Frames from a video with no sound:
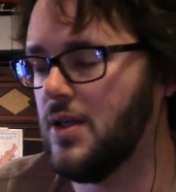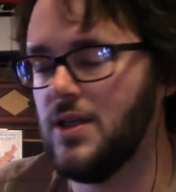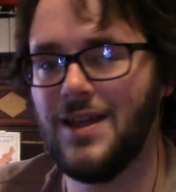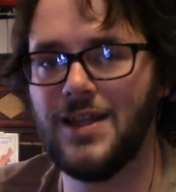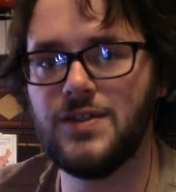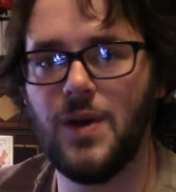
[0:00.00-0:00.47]

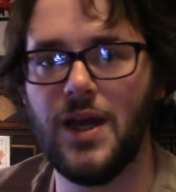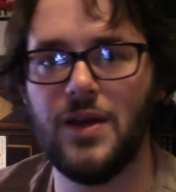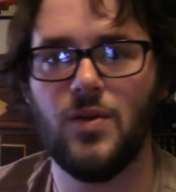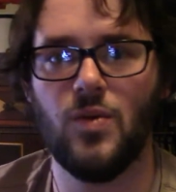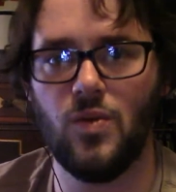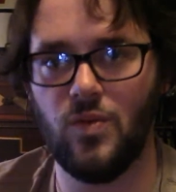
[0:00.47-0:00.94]
That's
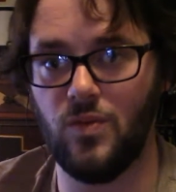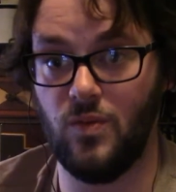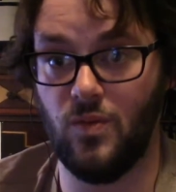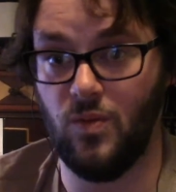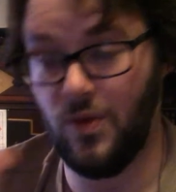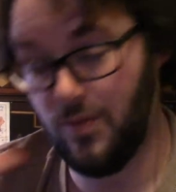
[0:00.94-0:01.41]
why
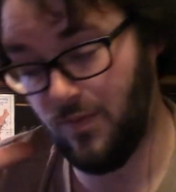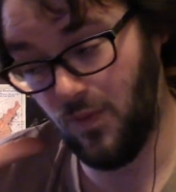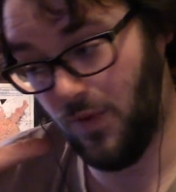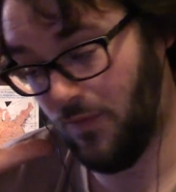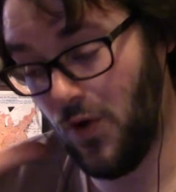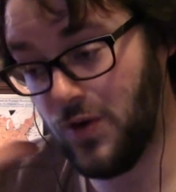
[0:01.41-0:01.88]
we're,
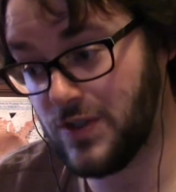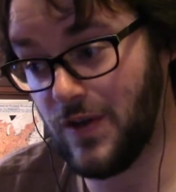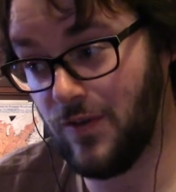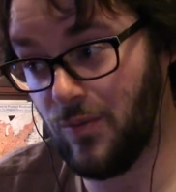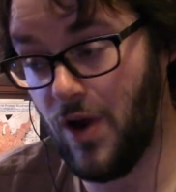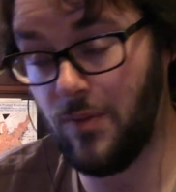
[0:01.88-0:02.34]
we're focused
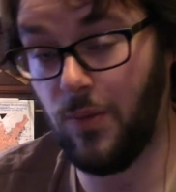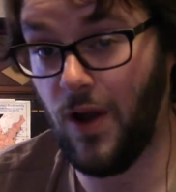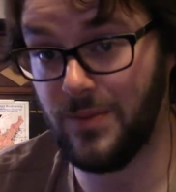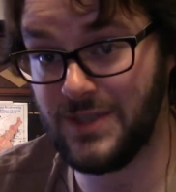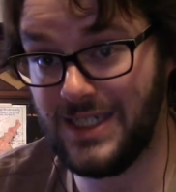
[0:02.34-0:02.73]
on the wrong problems.